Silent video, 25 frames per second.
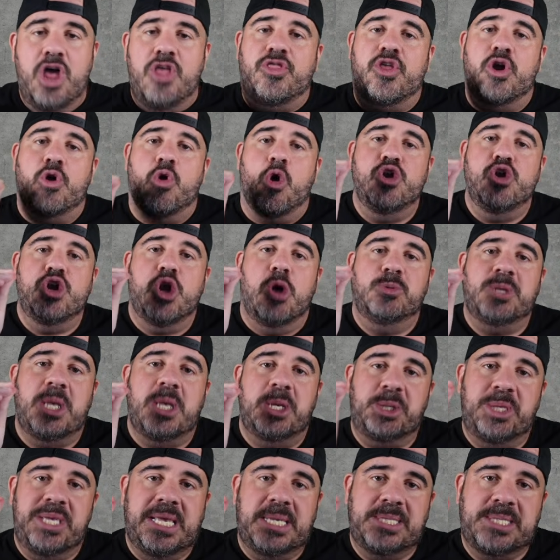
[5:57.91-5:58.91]
There are no
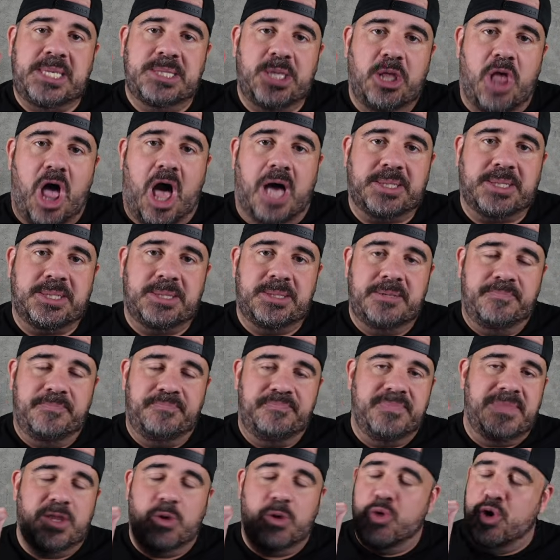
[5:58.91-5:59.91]
such things as locks.
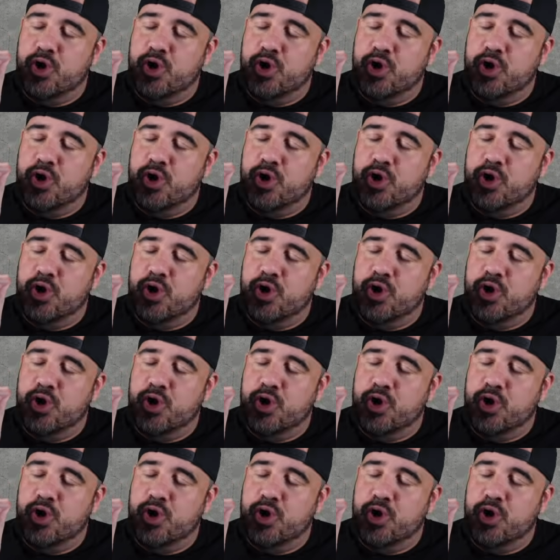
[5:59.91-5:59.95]
There